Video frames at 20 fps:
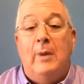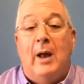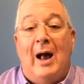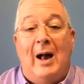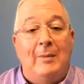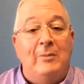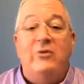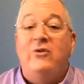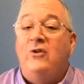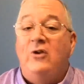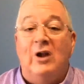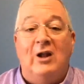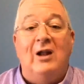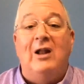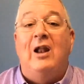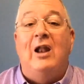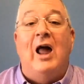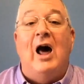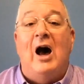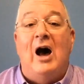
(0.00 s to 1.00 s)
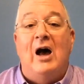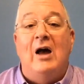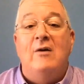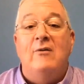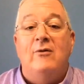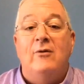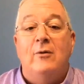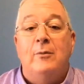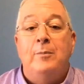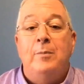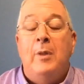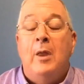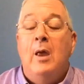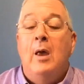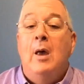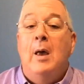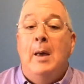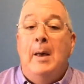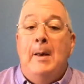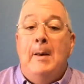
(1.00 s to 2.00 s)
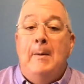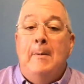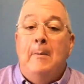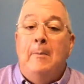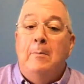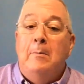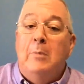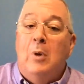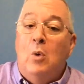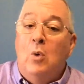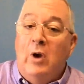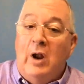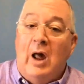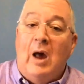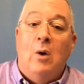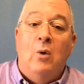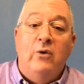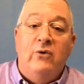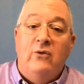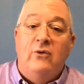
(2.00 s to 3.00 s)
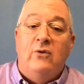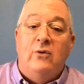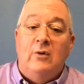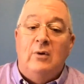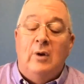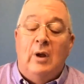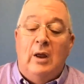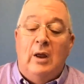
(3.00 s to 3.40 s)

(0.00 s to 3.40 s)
I'm still alive. But when I was